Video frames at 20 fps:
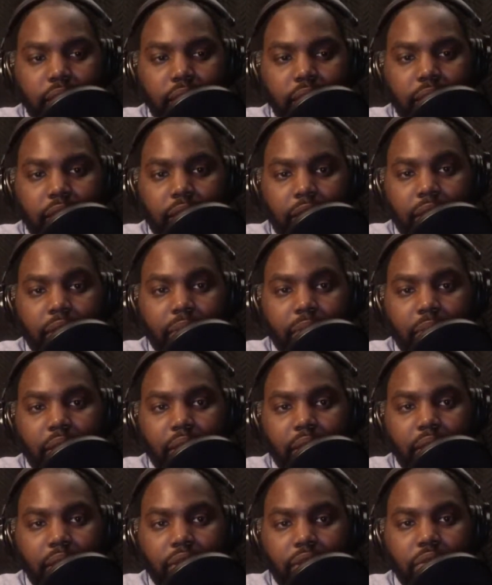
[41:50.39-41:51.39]

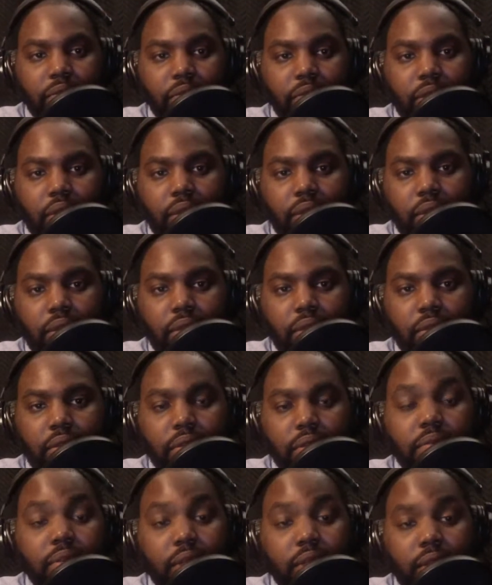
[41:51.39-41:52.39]
availability
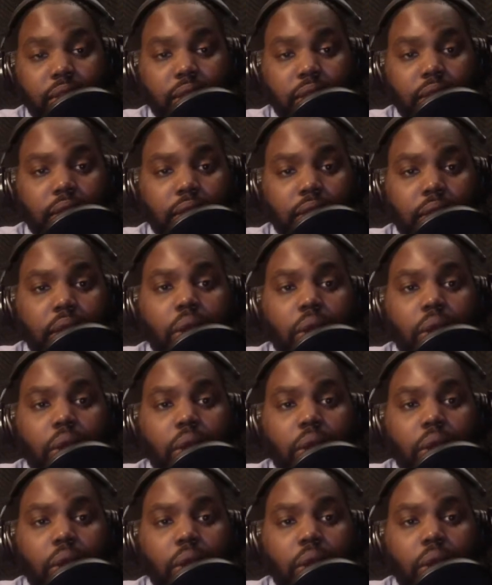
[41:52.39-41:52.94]
to succeed